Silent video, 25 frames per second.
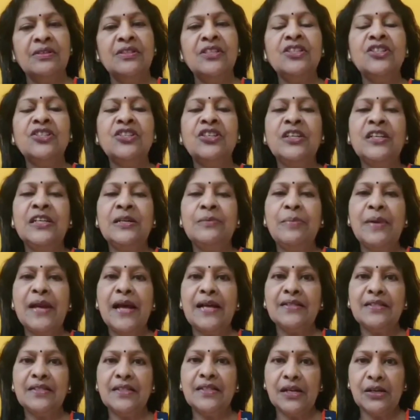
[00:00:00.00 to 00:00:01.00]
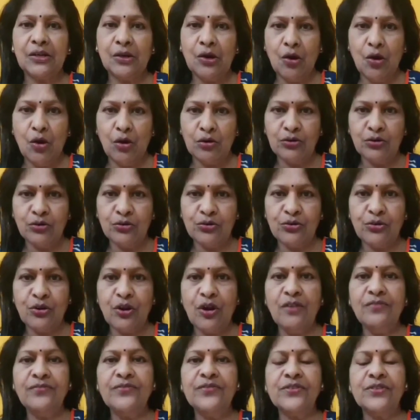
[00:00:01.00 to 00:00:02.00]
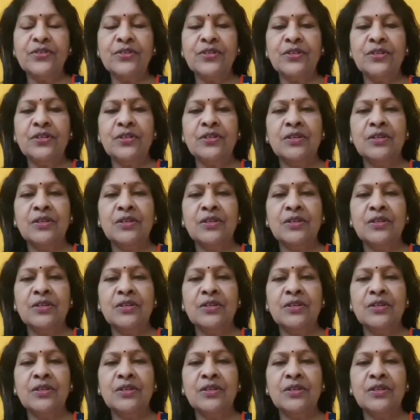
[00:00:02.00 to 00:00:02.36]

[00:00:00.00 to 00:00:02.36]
These green plants are autotrophs